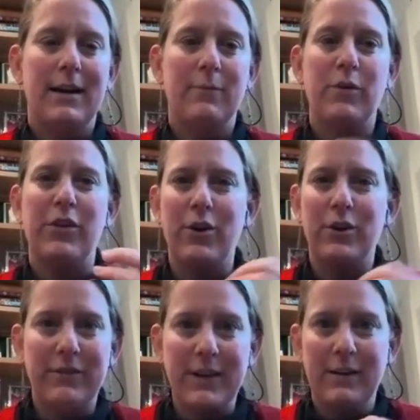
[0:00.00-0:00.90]
with
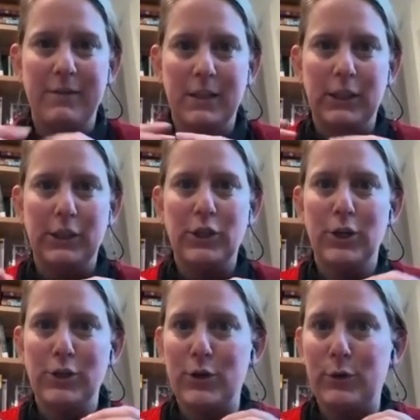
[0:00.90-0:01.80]
all of kind of the
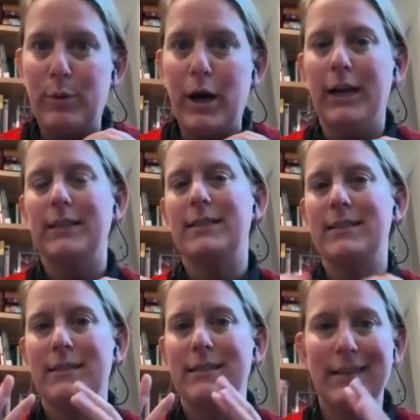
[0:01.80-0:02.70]
liturgical
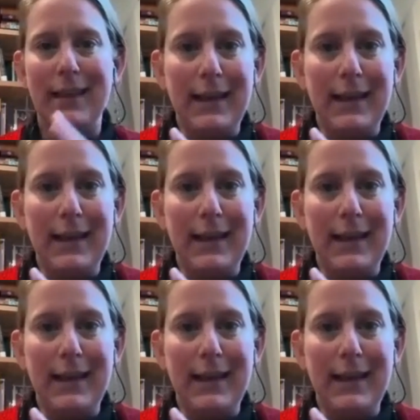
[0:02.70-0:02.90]
parts